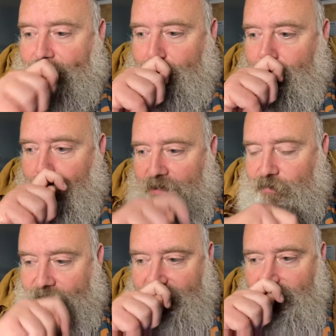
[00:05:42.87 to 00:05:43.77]

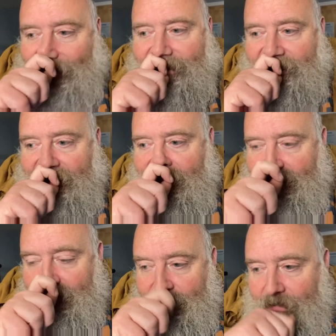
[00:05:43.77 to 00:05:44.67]
pre-2020,
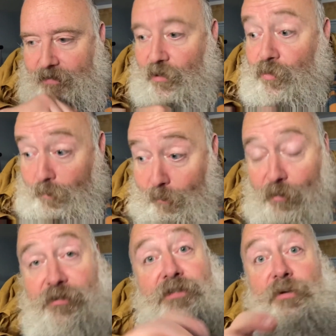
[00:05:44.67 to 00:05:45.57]
local
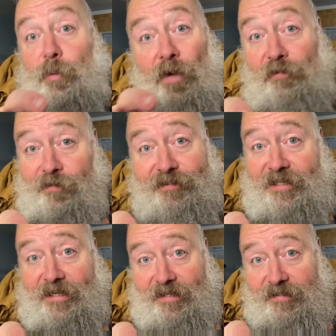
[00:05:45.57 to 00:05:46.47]
promoters who are
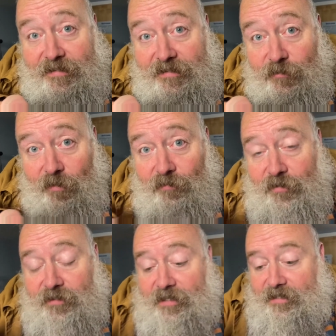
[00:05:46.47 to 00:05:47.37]
volunteers
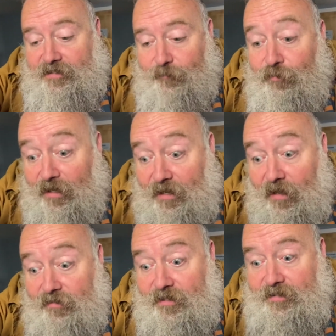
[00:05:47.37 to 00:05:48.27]
that bring
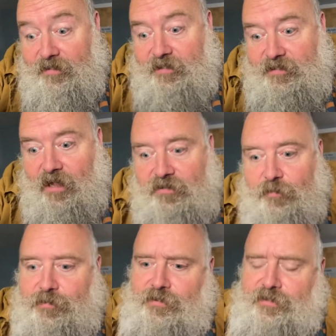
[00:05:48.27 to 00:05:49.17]
these art
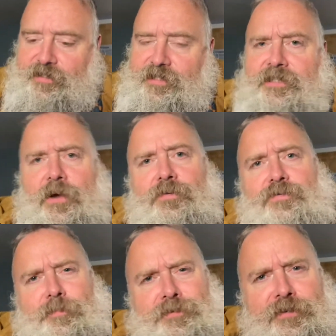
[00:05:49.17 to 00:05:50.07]
opportunities, these
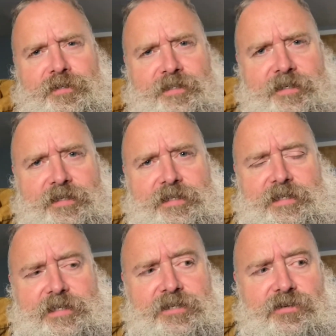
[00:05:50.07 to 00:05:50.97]
cultural opportunities
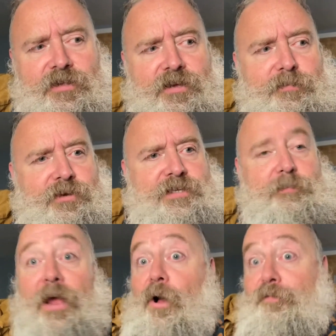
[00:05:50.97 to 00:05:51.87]
to the community
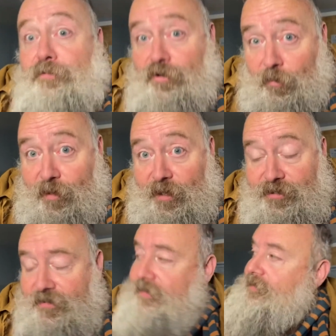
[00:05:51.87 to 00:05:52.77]
might offer
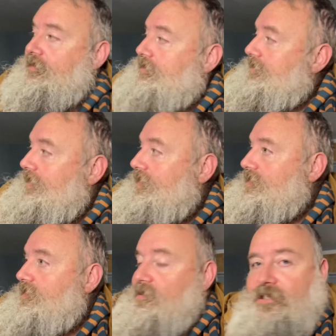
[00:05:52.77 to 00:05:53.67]
accommodation. In
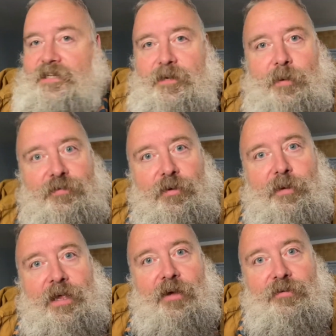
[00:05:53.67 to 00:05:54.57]
this little setup, I've got
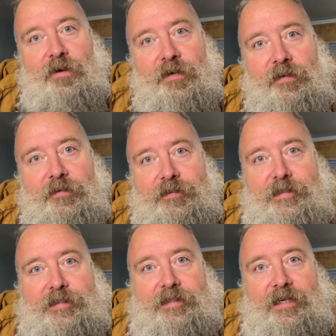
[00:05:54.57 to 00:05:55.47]
my own.
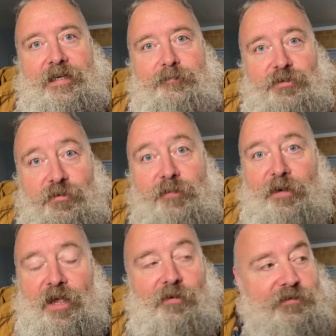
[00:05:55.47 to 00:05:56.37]
Sorted
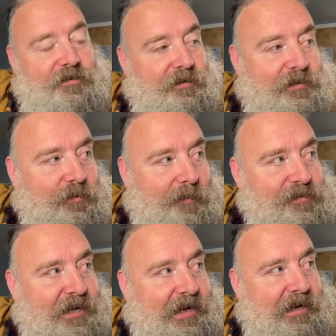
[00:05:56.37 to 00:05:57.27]
my own, so that's why I'm
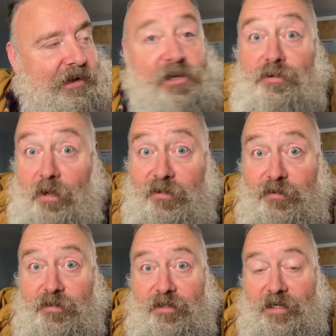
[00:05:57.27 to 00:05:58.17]
staying in a youth
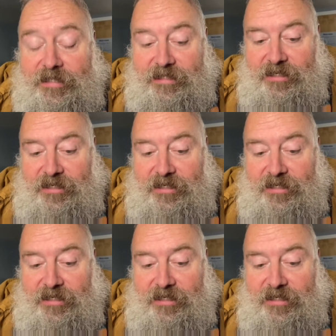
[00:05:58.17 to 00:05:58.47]
hostel tonight,